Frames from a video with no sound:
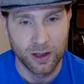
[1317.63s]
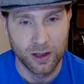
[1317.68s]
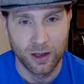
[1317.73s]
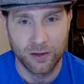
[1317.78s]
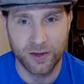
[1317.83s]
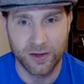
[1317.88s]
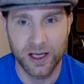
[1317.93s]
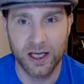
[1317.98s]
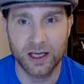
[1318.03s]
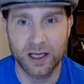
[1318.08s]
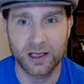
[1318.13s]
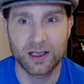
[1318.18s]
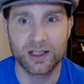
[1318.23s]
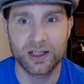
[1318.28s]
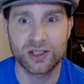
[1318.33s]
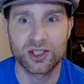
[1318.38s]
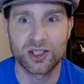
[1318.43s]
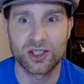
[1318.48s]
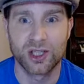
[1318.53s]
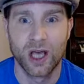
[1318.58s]
The
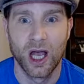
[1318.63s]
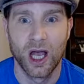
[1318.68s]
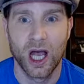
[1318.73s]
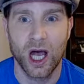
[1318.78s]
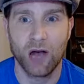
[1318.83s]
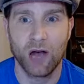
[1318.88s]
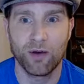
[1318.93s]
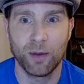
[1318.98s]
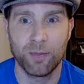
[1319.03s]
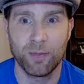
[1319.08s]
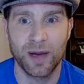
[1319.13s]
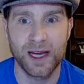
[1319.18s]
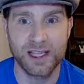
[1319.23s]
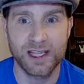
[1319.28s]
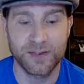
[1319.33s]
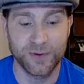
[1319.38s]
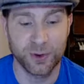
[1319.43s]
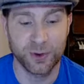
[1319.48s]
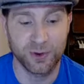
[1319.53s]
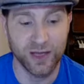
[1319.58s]
English are a
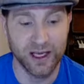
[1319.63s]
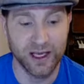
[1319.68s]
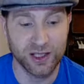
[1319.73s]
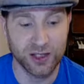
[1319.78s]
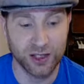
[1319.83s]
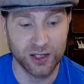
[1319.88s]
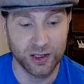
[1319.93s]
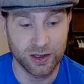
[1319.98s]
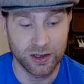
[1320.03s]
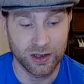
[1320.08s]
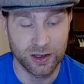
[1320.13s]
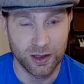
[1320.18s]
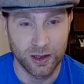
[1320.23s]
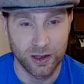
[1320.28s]
peaceful nation,